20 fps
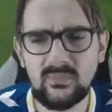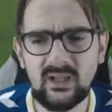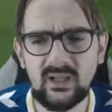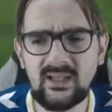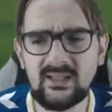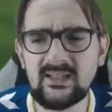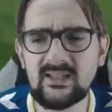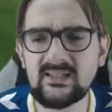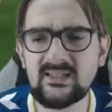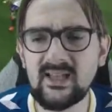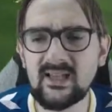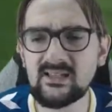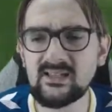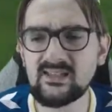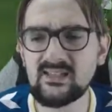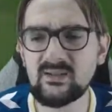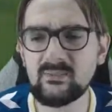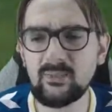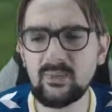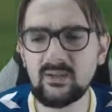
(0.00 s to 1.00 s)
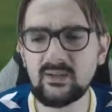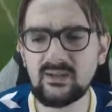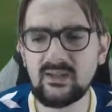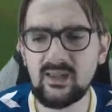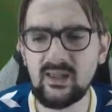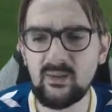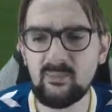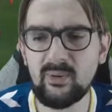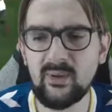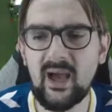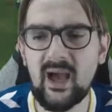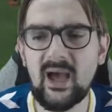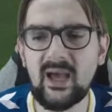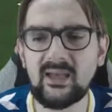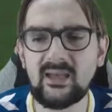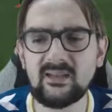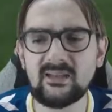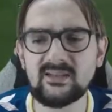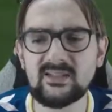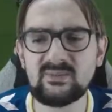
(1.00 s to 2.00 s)
In this next clip,
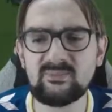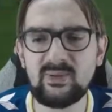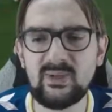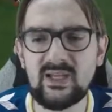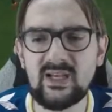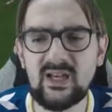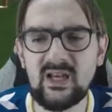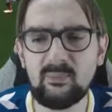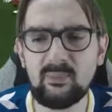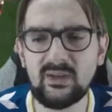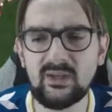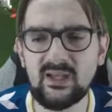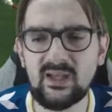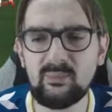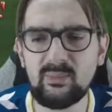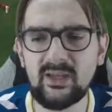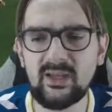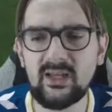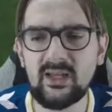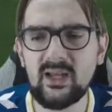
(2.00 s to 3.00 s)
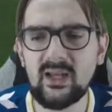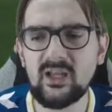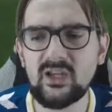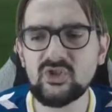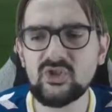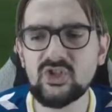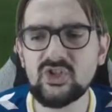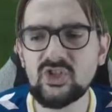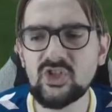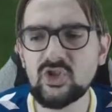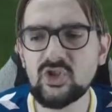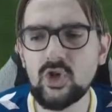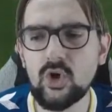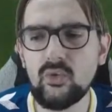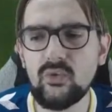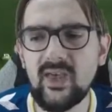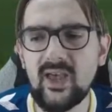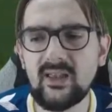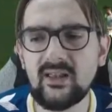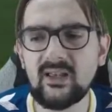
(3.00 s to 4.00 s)
I speed it up a little bit just to
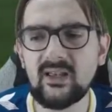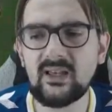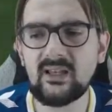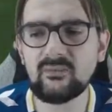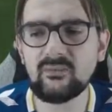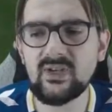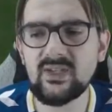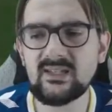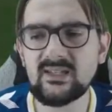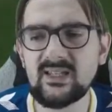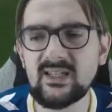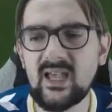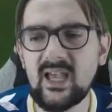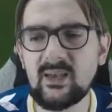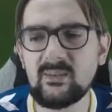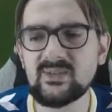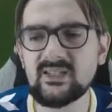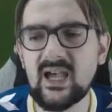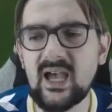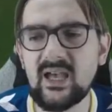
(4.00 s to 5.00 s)
show that in recent games,